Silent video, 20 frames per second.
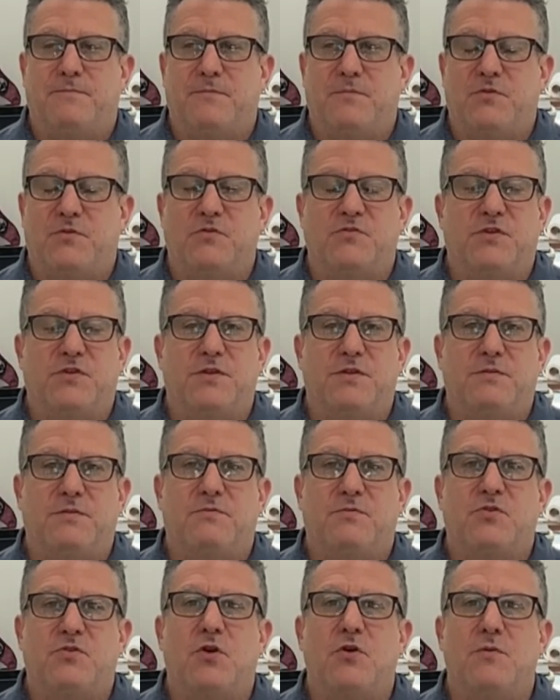There's a
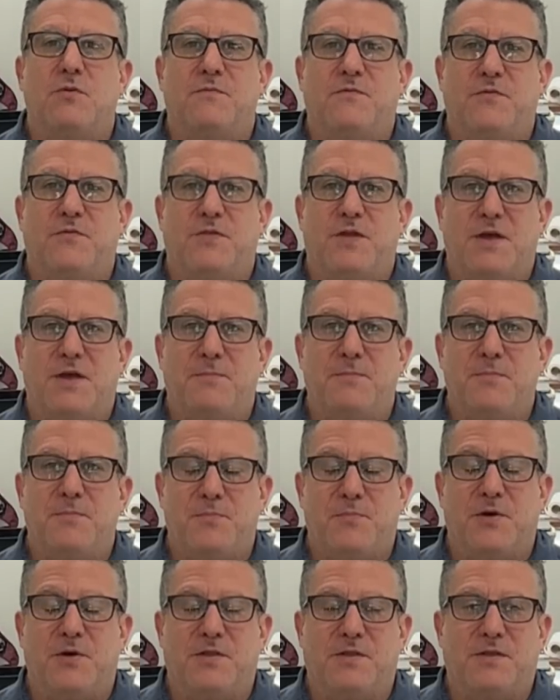term for them,
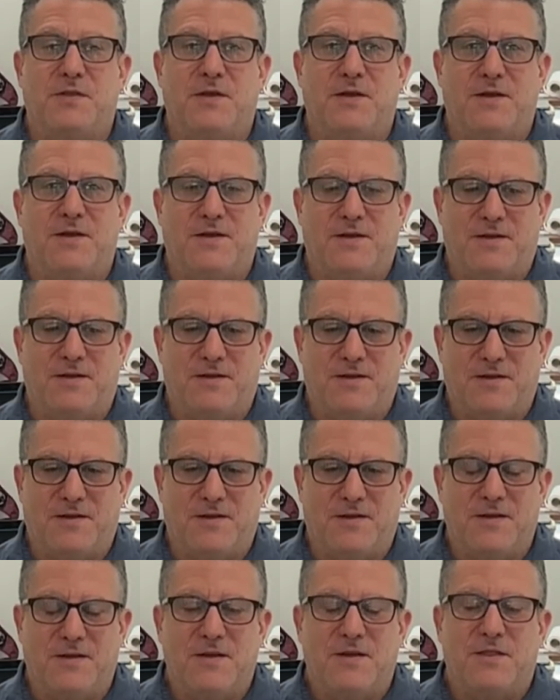but
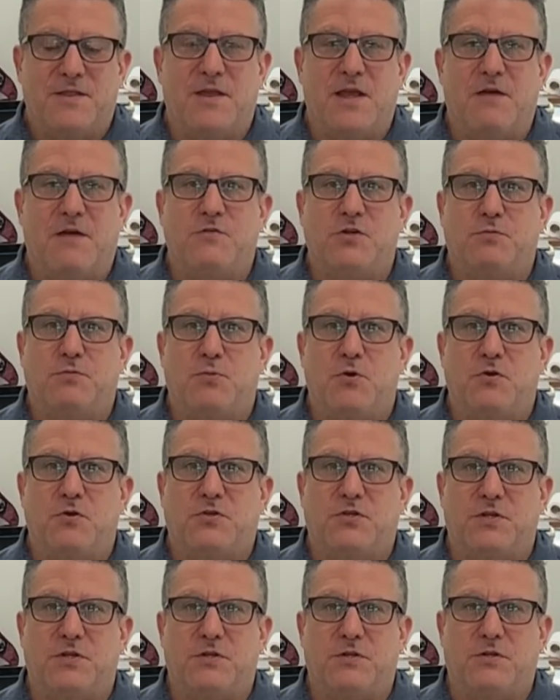the average
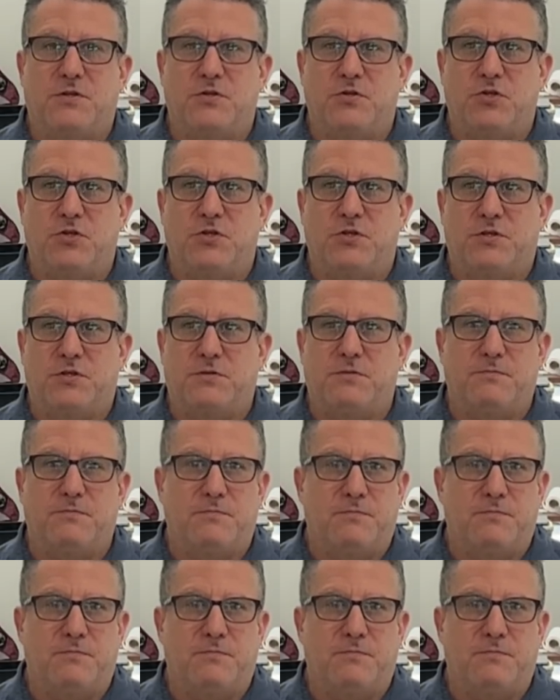person to just